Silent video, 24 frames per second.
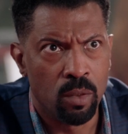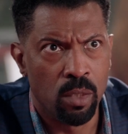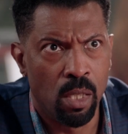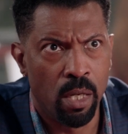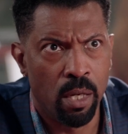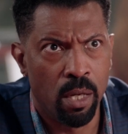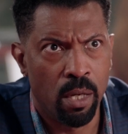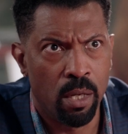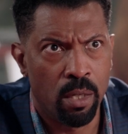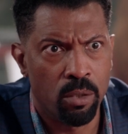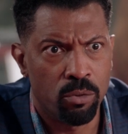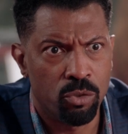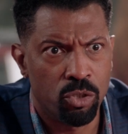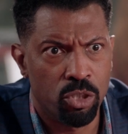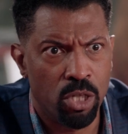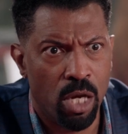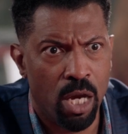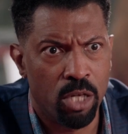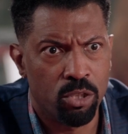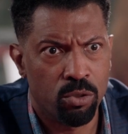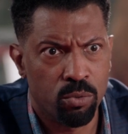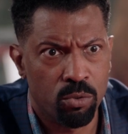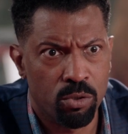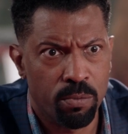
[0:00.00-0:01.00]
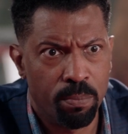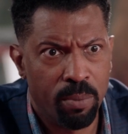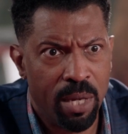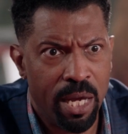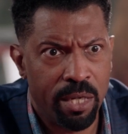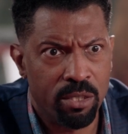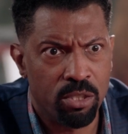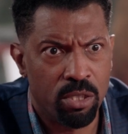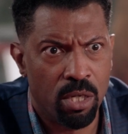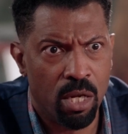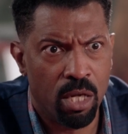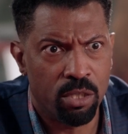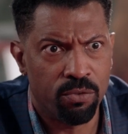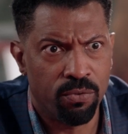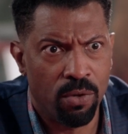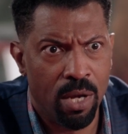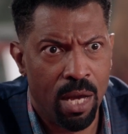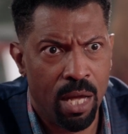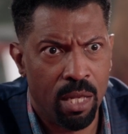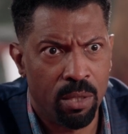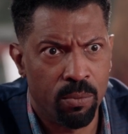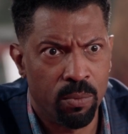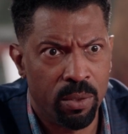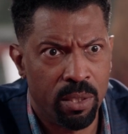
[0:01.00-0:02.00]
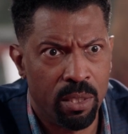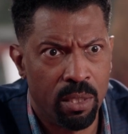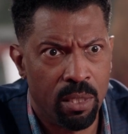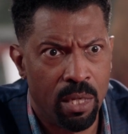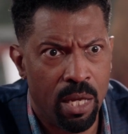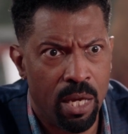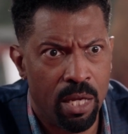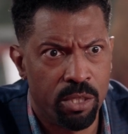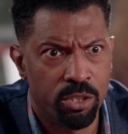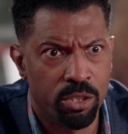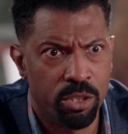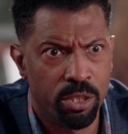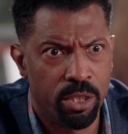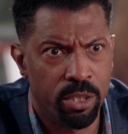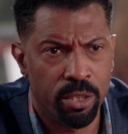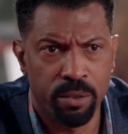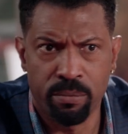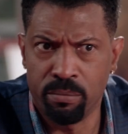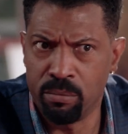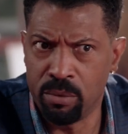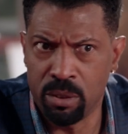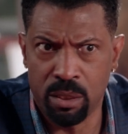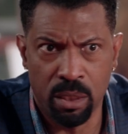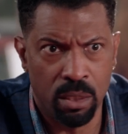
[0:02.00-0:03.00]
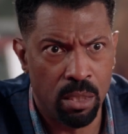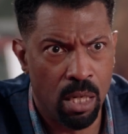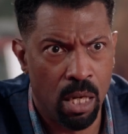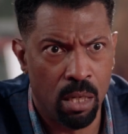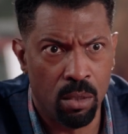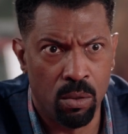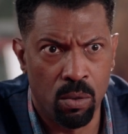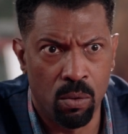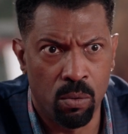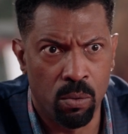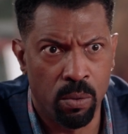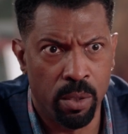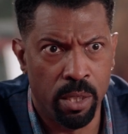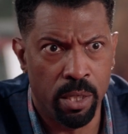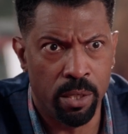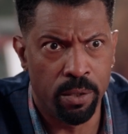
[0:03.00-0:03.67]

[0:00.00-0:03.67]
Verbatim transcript: Yeah, Josh was Black Josh for Halloween last year. Did not go well.